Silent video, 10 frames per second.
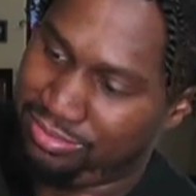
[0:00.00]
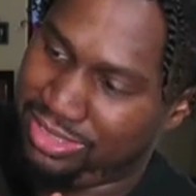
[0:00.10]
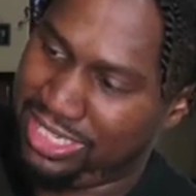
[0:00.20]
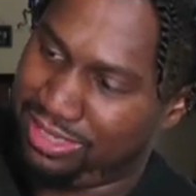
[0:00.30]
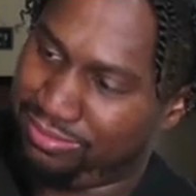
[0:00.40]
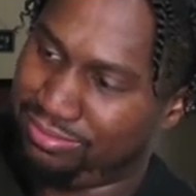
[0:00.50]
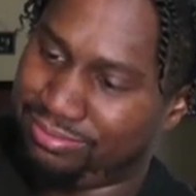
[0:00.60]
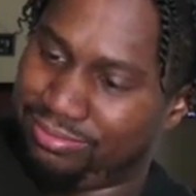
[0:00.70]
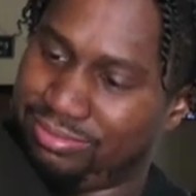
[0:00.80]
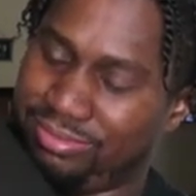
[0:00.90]
Got
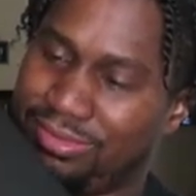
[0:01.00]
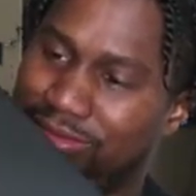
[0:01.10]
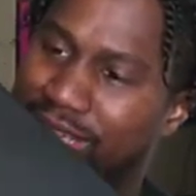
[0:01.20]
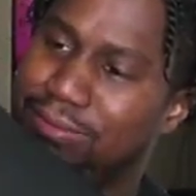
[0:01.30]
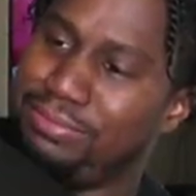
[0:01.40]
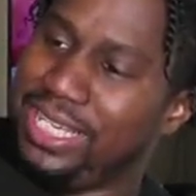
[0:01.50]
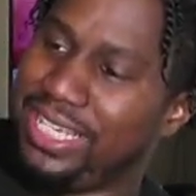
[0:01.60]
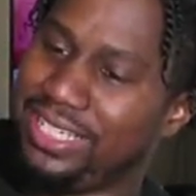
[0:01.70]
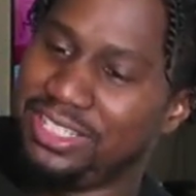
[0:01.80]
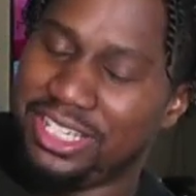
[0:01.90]

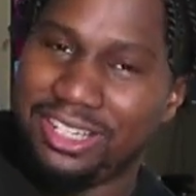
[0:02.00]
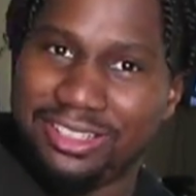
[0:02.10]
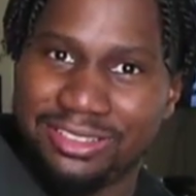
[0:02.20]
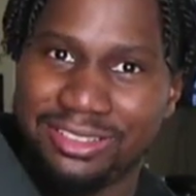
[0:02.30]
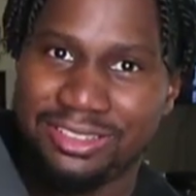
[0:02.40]
black and yellow,